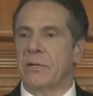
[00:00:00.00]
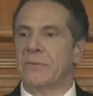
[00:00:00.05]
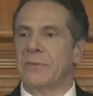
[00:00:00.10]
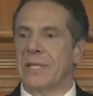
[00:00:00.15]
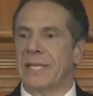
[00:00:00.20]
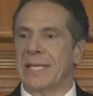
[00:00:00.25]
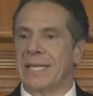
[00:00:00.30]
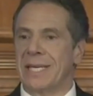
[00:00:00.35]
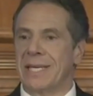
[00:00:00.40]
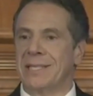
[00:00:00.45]

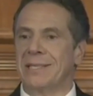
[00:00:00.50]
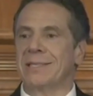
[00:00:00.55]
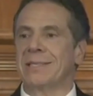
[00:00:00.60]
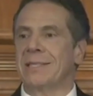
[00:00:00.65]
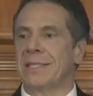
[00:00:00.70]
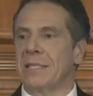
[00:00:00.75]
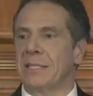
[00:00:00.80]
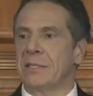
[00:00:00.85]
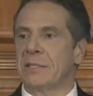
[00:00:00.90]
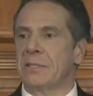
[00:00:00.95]
if the
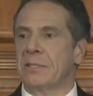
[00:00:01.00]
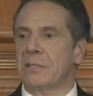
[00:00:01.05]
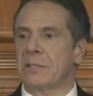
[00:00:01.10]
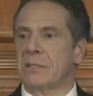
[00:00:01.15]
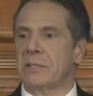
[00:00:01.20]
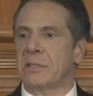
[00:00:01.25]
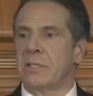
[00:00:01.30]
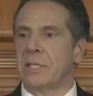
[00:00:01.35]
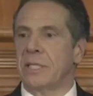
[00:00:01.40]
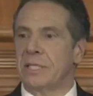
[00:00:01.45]

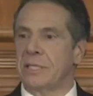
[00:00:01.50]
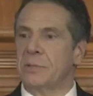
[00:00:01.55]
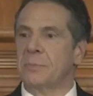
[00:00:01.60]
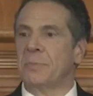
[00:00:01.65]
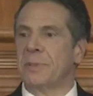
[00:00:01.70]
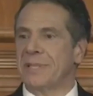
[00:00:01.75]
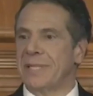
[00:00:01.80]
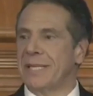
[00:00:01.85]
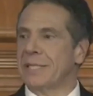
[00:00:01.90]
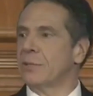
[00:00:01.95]
illness
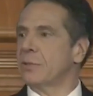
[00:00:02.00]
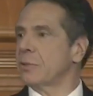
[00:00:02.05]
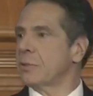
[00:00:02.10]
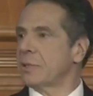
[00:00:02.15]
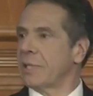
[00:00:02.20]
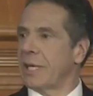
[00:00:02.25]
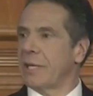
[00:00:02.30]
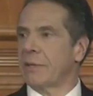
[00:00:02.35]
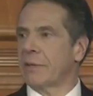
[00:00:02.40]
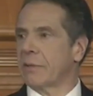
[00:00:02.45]
is
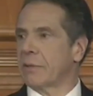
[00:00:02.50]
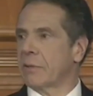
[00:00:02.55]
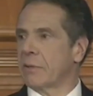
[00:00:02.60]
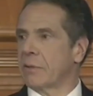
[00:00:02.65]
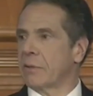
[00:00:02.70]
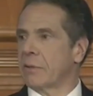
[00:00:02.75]
potential death?